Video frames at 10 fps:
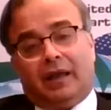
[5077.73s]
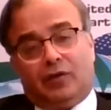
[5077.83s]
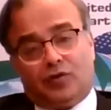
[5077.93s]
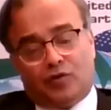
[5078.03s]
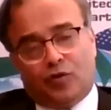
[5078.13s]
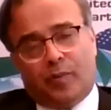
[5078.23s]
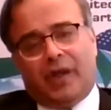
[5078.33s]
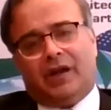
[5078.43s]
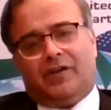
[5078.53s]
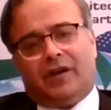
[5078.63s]
should
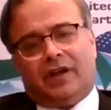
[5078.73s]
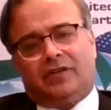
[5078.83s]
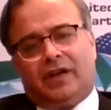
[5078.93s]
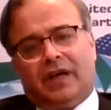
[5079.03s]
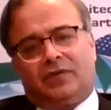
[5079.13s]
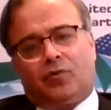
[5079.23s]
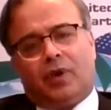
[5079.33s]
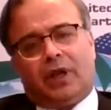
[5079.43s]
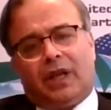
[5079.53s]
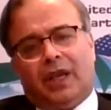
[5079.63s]
be addressed as
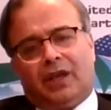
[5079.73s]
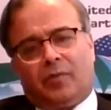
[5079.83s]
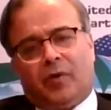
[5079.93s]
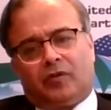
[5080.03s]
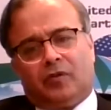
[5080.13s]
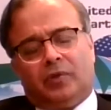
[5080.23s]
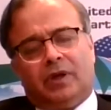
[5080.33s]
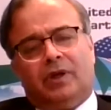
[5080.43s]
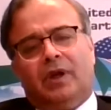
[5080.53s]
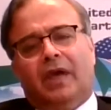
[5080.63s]
quickly as
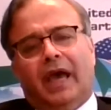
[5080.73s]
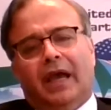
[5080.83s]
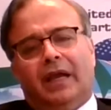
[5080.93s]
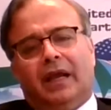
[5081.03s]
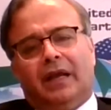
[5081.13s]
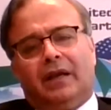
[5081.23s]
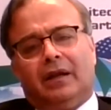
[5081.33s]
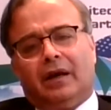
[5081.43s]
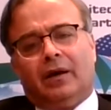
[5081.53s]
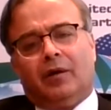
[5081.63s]
possible, and
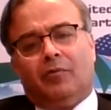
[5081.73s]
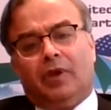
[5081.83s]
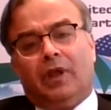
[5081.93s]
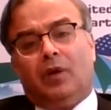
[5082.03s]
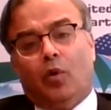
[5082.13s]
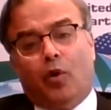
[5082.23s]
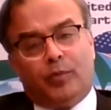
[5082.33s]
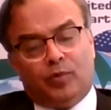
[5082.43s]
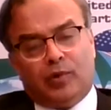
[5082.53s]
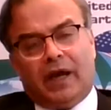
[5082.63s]
we
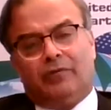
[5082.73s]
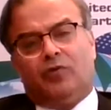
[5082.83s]
hope to have